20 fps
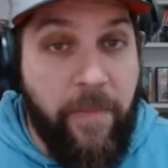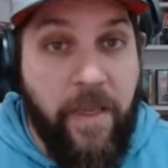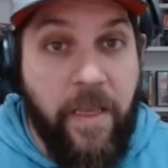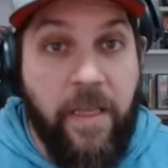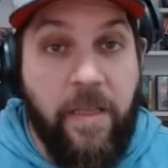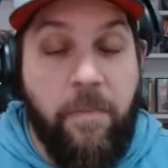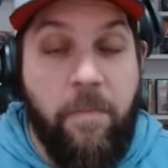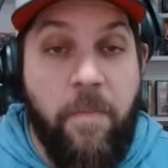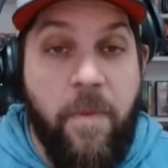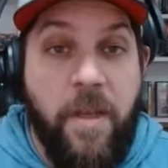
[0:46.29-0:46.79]

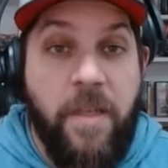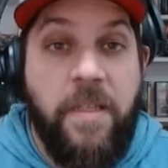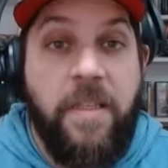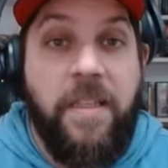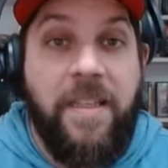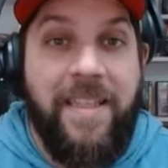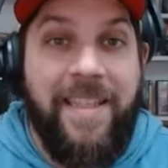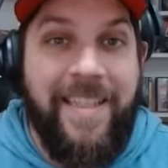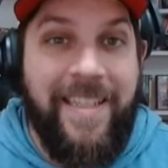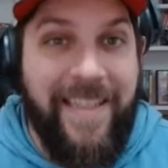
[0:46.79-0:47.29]
It
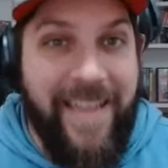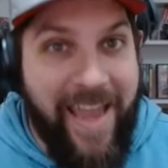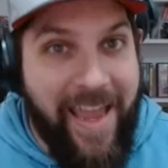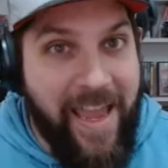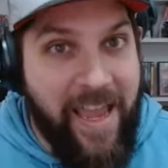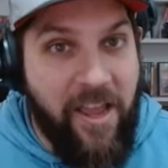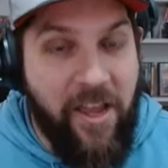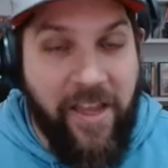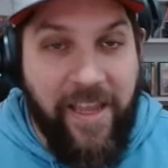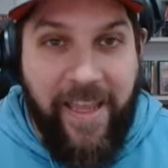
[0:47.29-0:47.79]
must
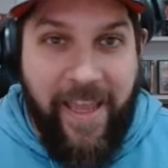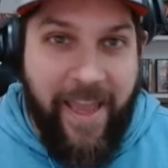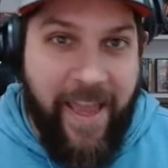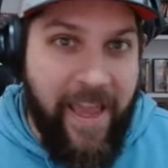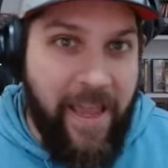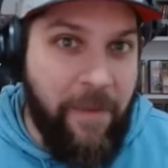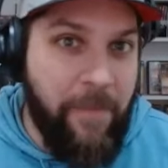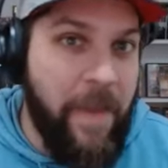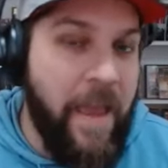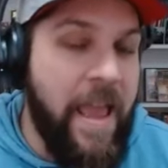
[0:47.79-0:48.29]
stay a
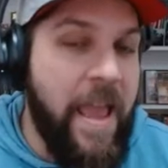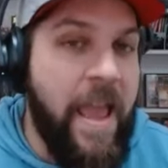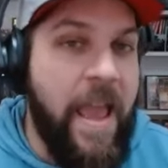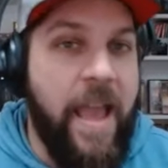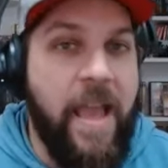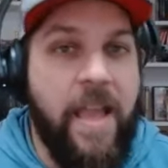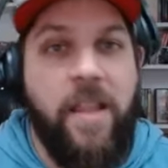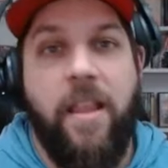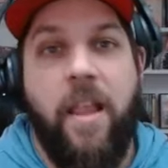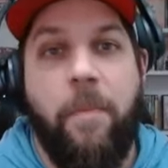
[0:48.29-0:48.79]
game
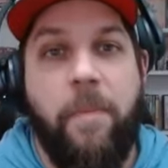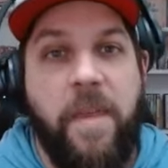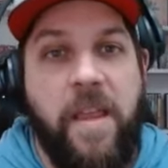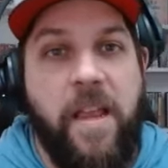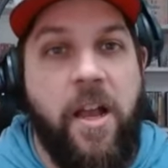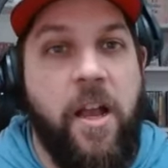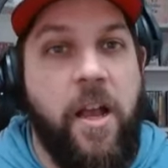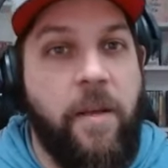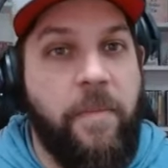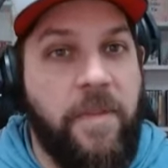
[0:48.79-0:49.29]
and not
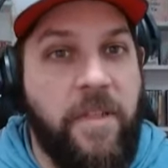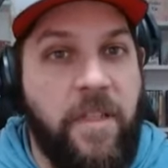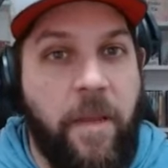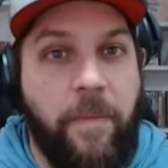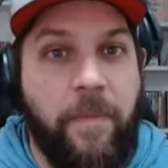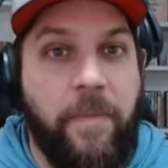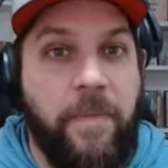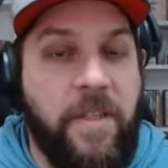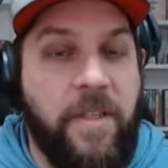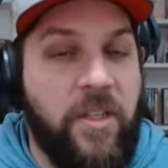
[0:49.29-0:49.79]
become
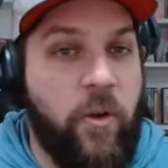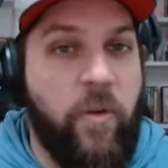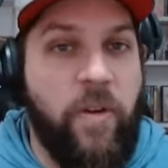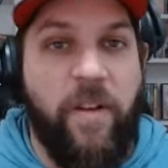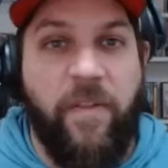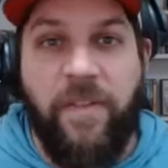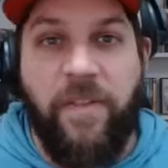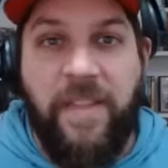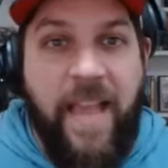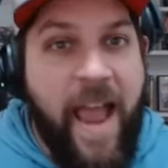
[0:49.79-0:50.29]
some sort
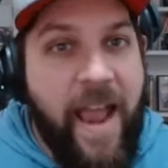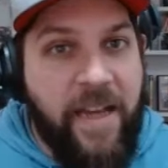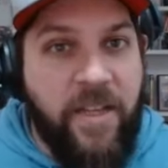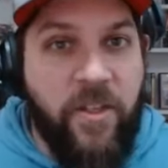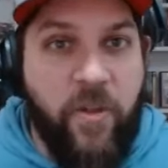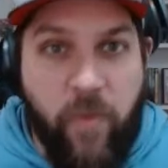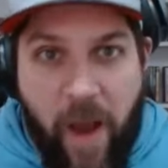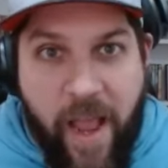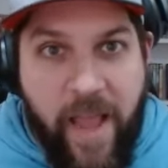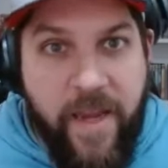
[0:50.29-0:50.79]
of
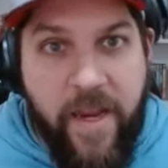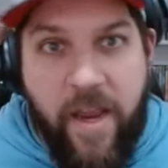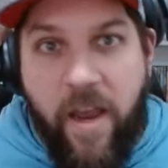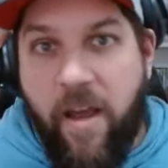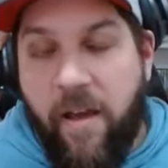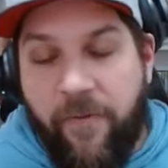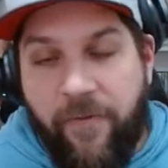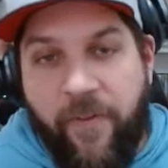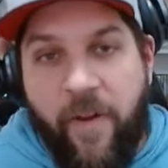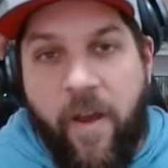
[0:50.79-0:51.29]
tax write
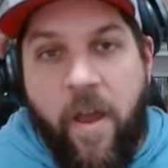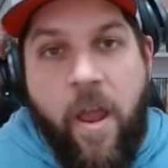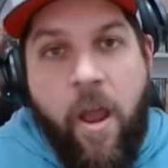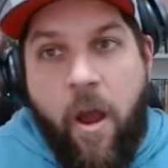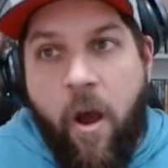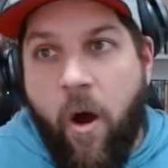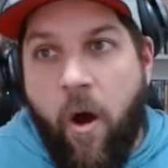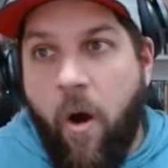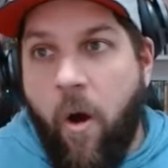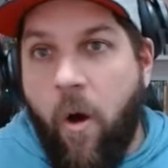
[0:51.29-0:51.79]
off
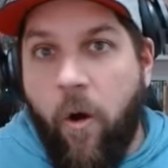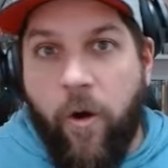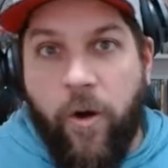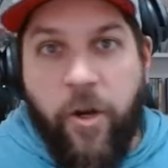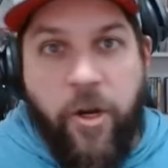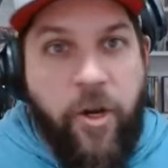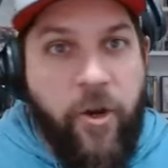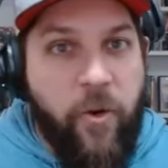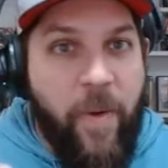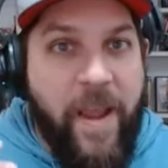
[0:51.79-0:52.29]
or
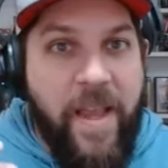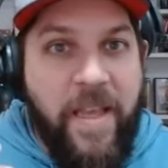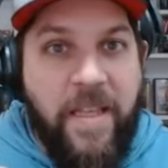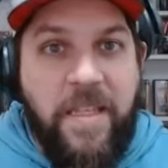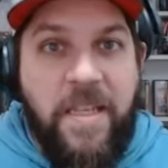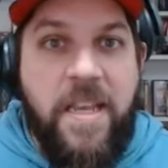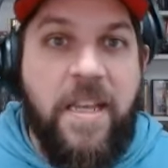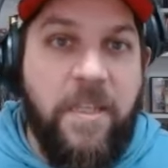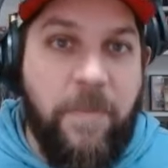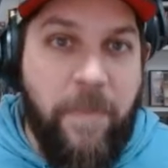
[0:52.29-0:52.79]

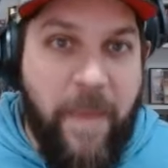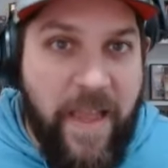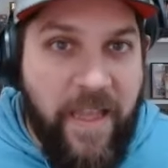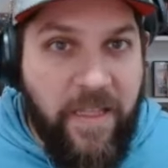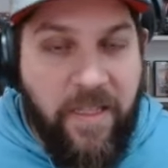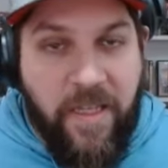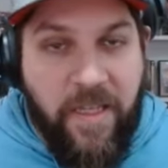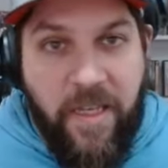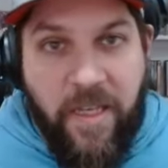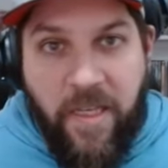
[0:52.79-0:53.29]
crazy
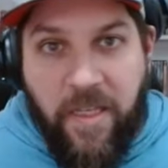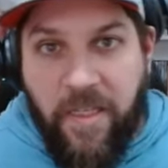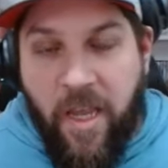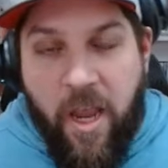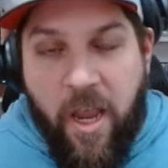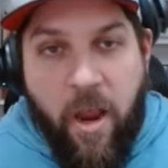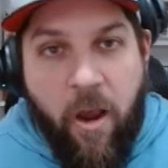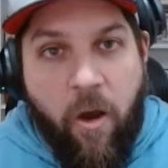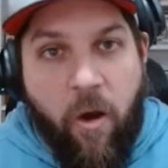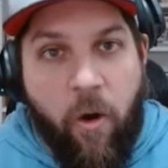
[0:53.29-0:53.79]
expenses
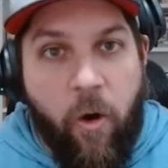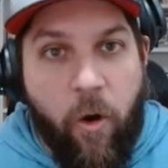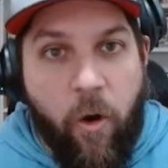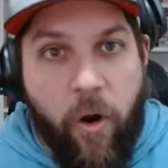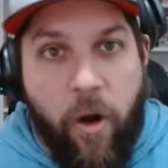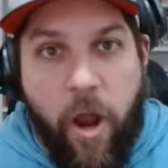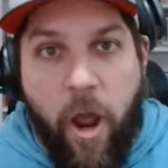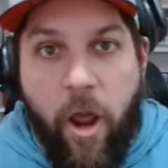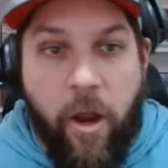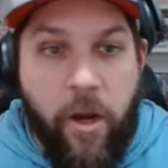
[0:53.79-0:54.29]

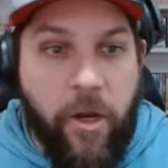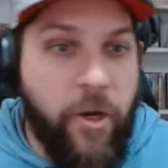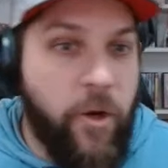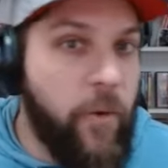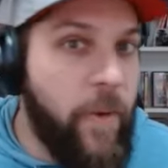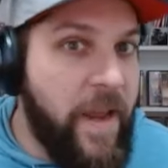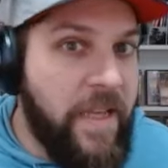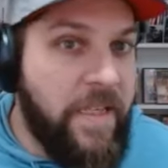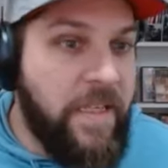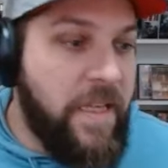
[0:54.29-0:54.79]
or a
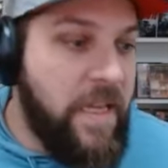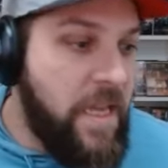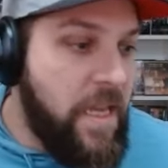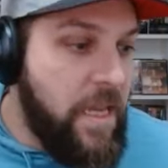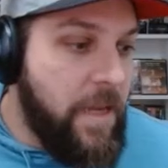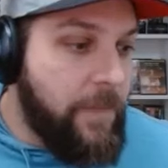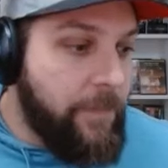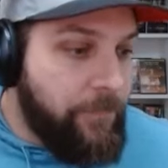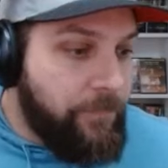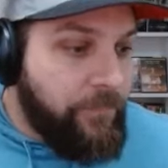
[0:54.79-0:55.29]

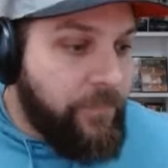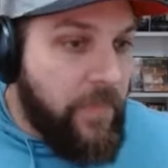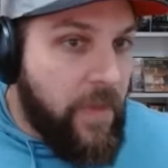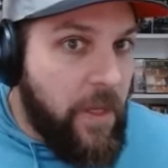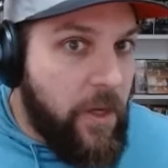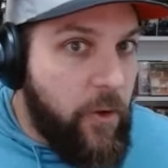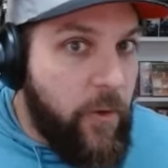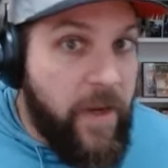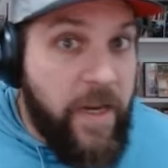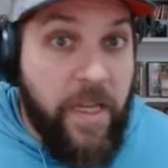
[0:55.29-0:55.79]
crazy
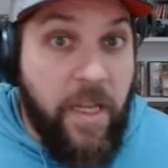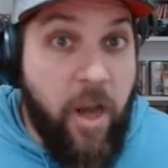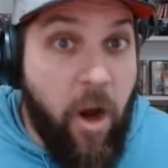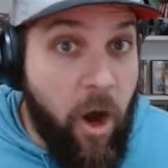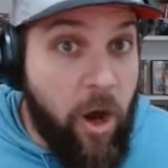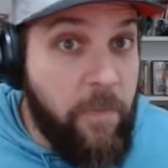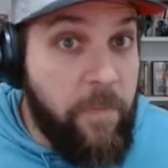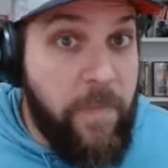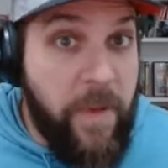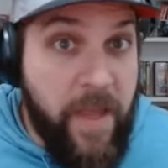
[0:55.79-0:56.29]
credit
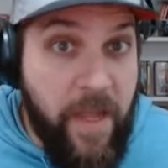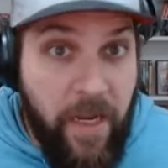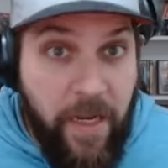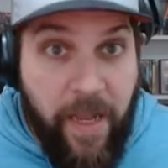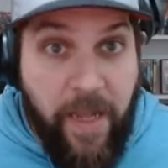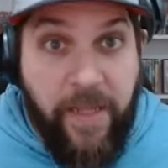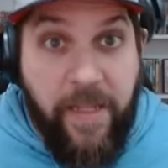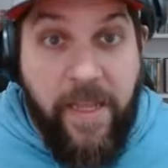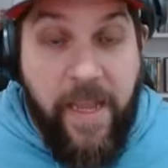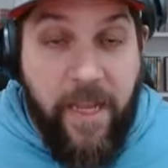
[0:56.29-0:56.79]
card bill
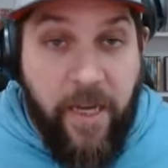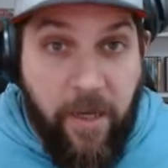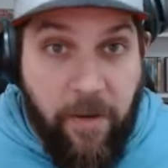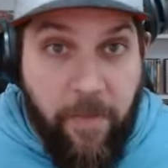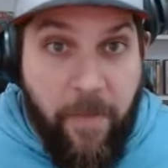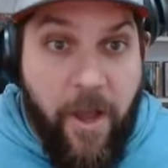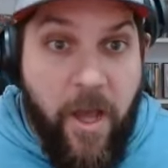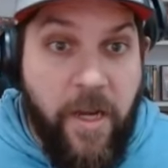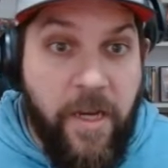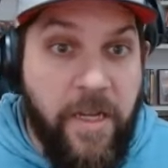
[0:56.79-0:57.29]
at the end of the
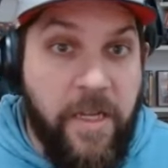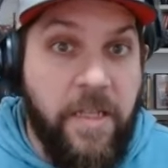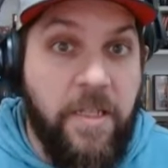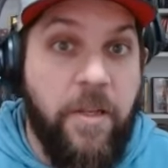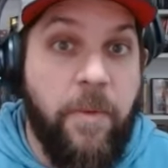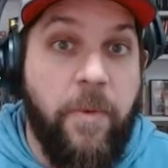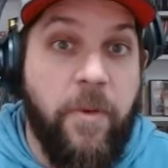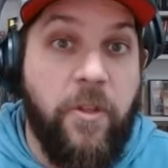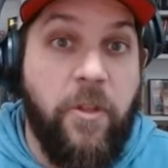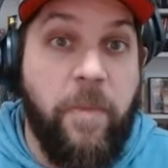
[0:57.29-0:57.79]
month. It is
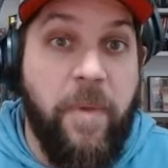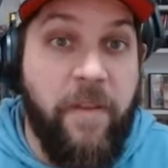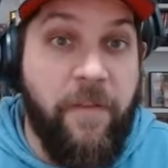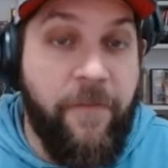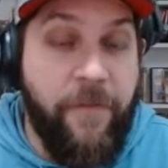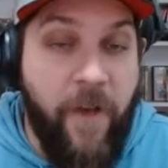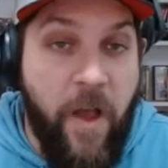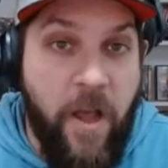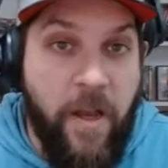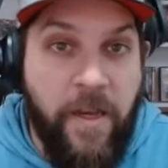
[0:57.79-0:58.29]
supposed to be
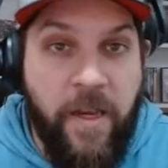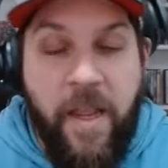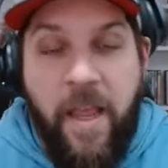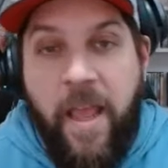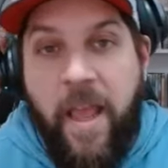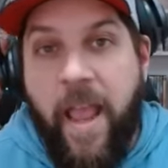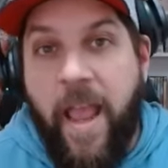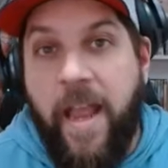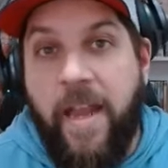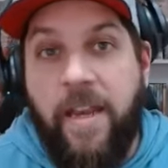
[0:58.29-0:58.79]
fun.
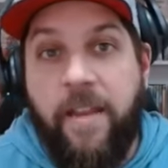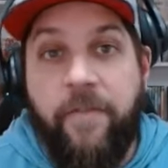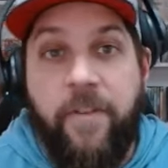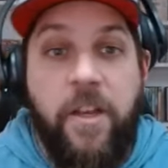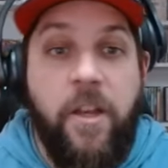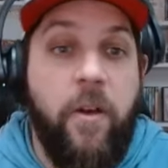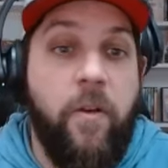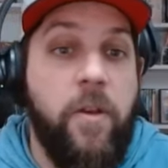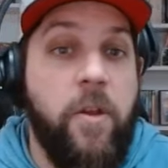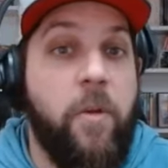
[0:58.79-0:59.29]
And even
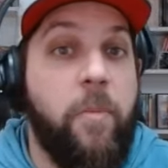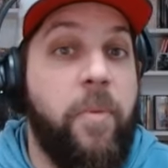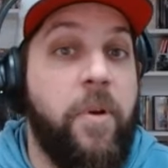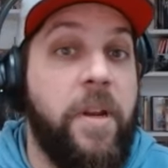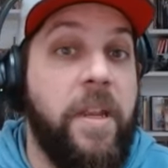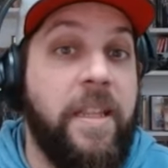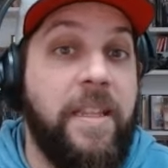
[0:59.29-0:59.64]
though you're putting